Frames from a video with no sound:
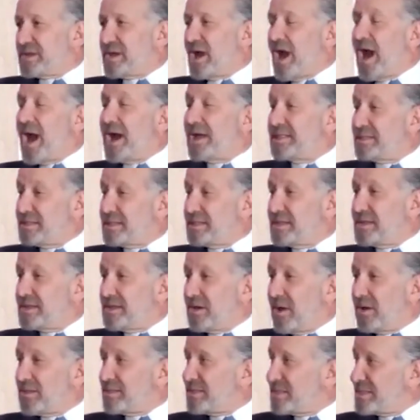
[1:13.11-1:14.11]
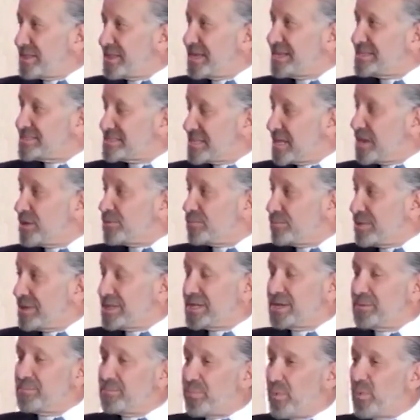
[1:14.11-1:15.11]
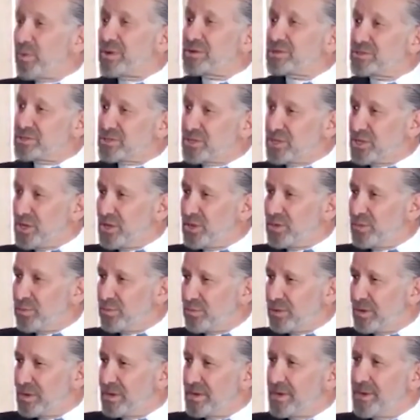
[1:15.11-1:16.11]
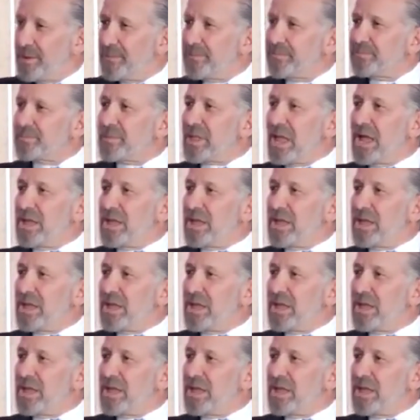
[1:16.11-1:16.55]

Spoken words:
kindly on the things that are really important to you,